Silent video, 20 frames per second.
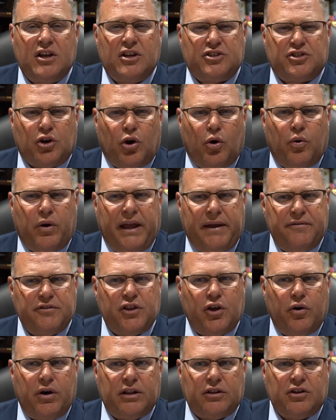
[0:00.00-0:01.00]
So even
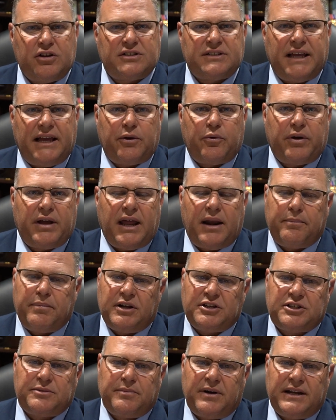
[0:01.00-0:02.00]
though it looks like we got a
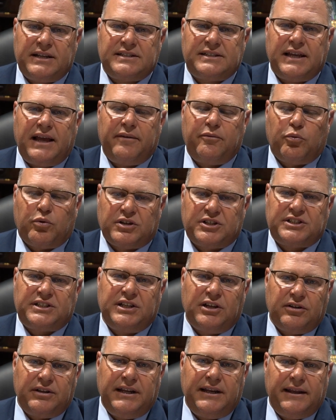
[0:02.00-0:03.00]
bunch of money saved, we
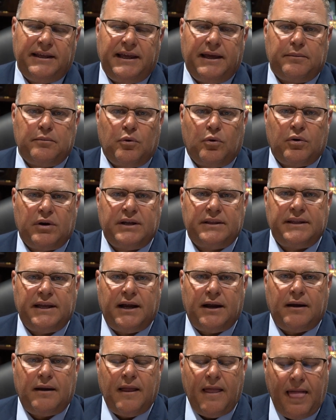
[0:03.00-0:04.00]
still need to get more in
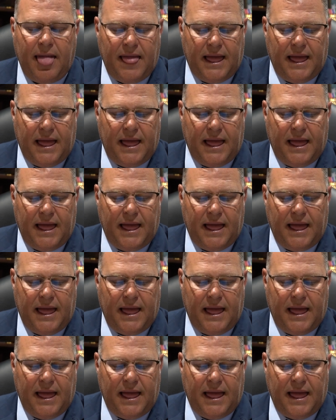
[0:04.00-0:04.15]
there.